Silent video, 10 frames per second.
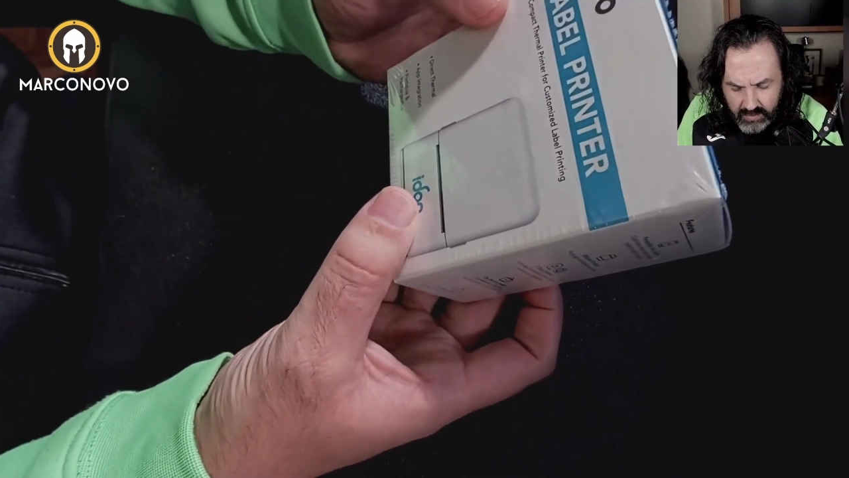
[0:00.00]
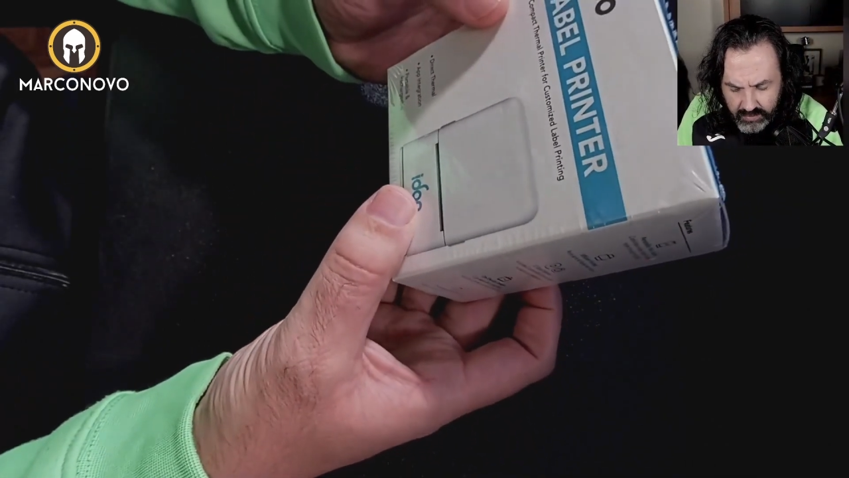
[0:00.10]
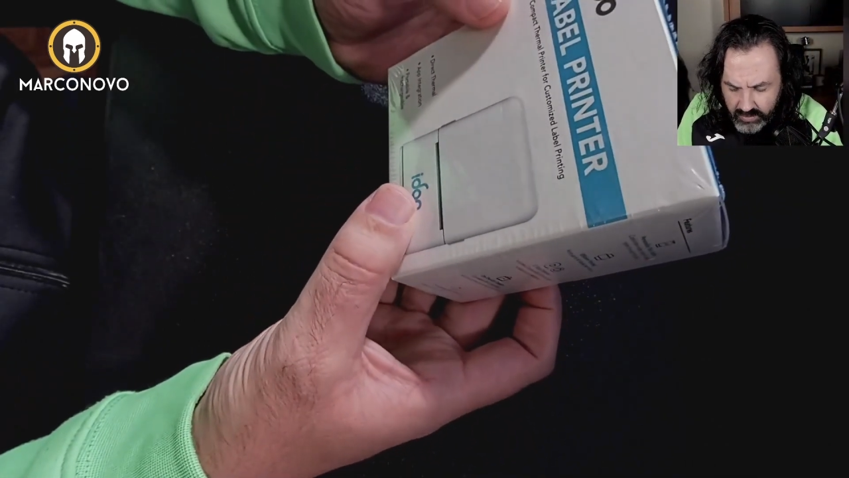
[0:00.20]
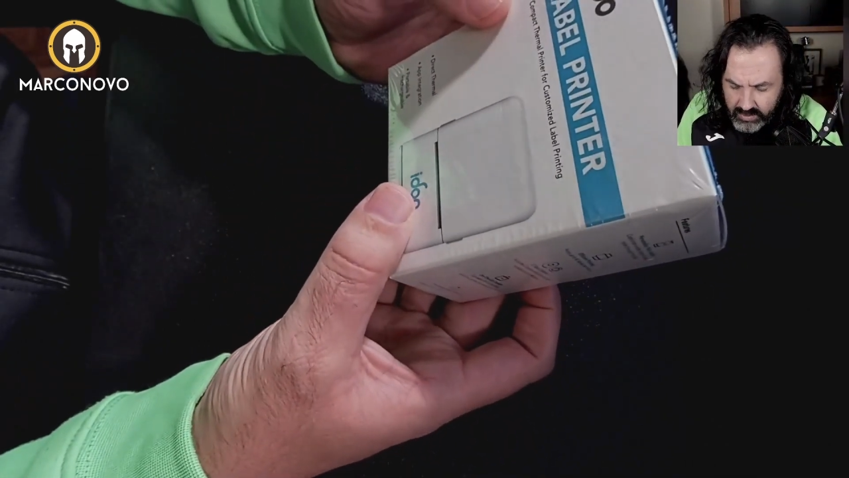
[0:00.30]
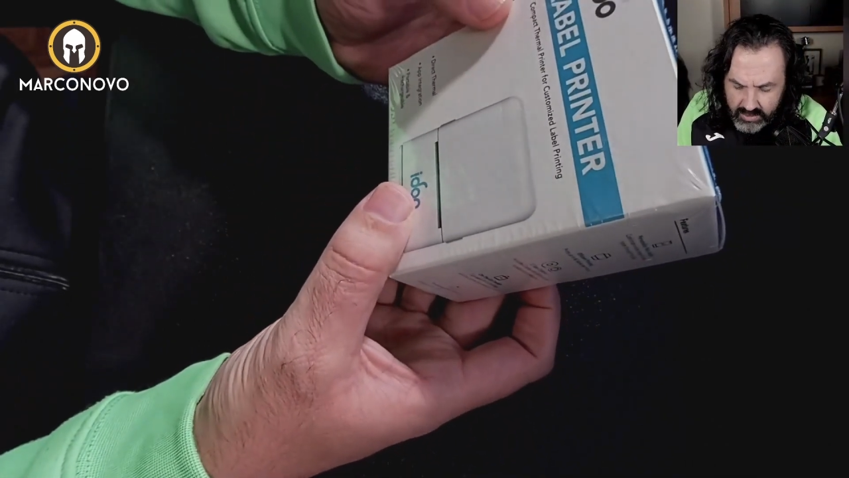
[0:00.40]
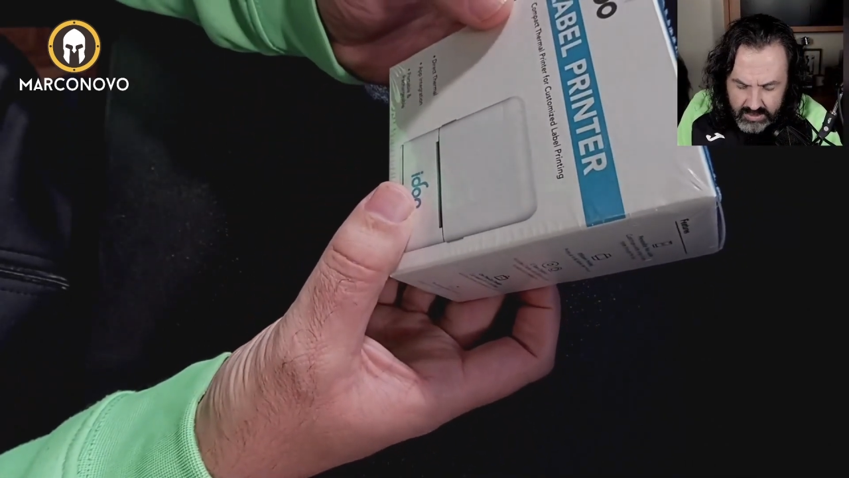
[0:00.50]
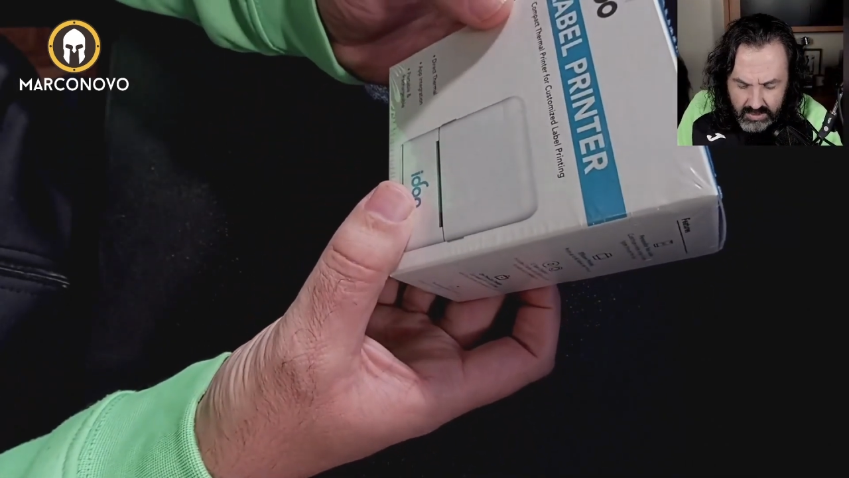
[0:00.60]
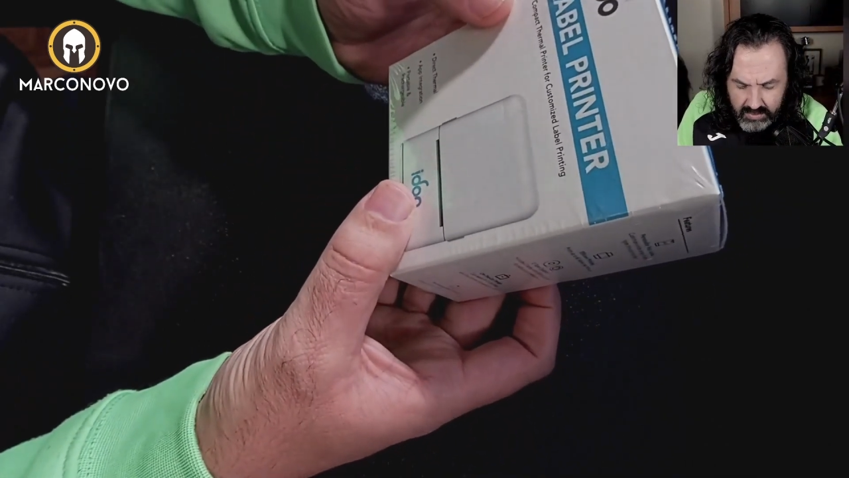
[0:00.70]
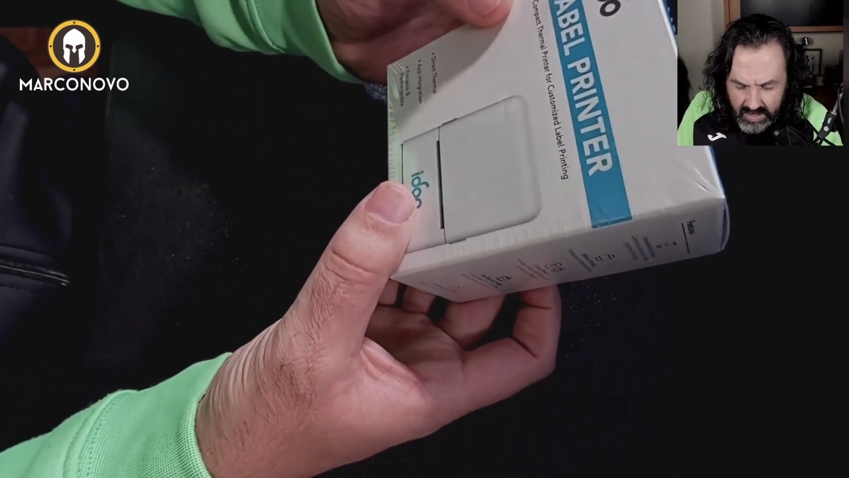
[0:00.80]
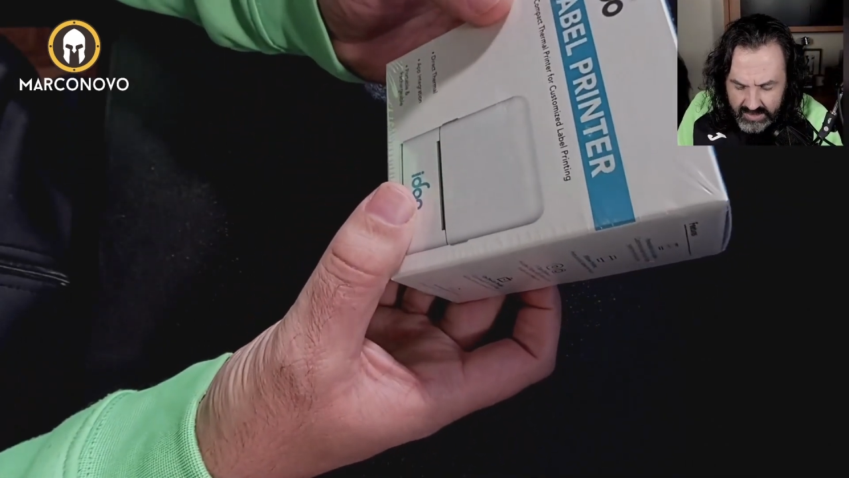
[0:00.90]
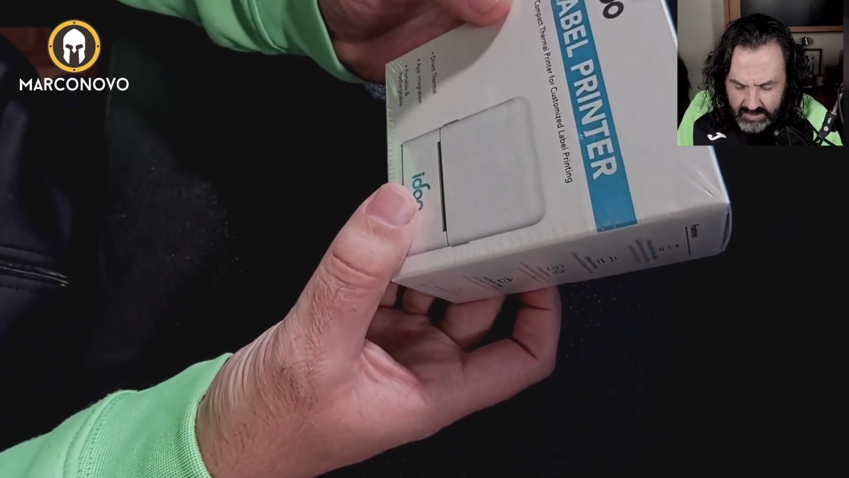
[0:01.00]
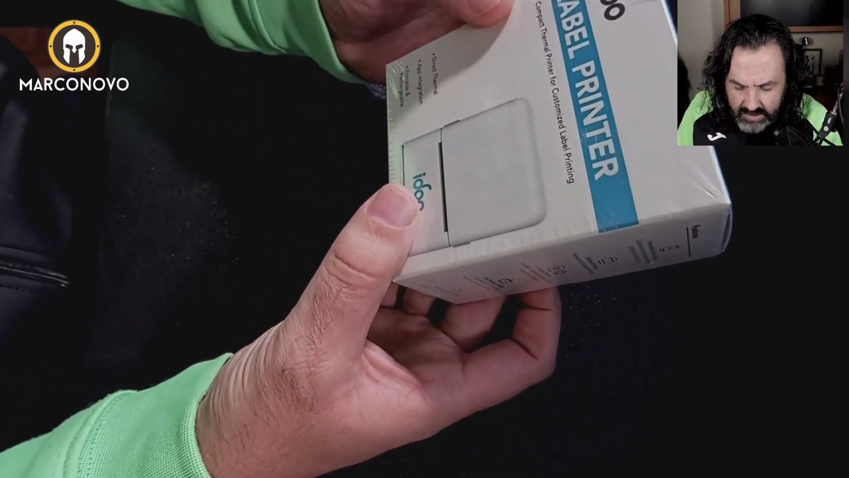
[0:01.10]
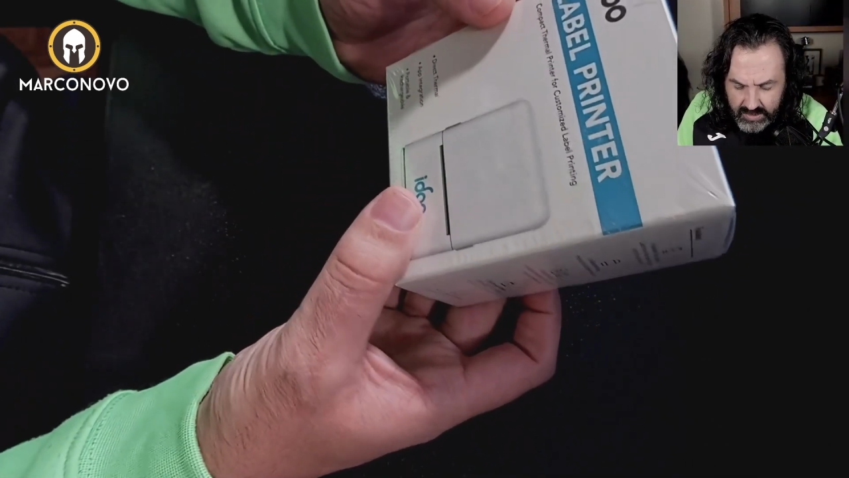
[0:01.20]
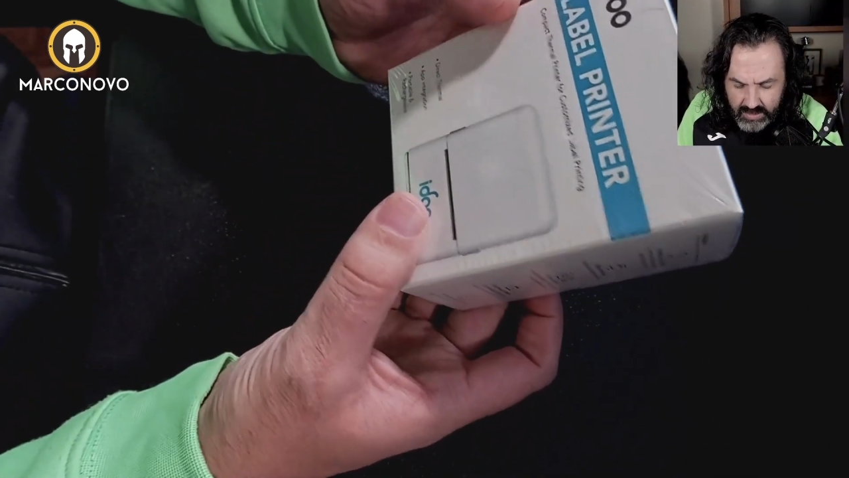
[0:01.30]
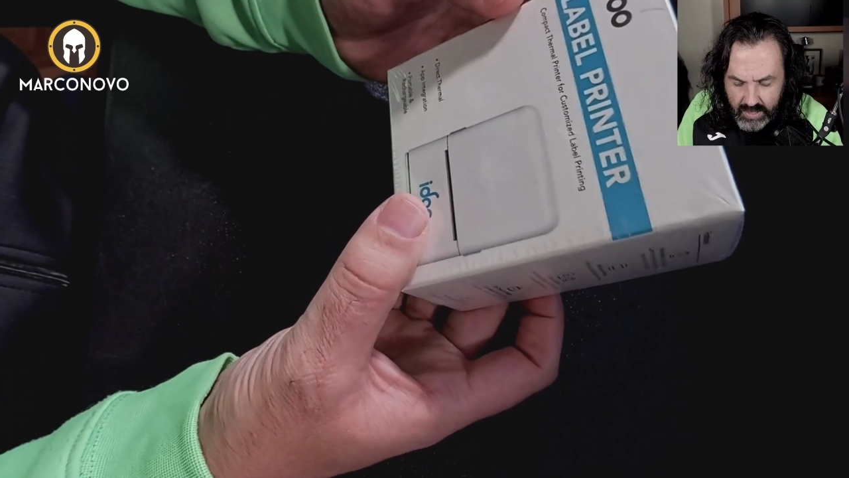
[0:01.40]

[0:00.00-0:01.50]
for customized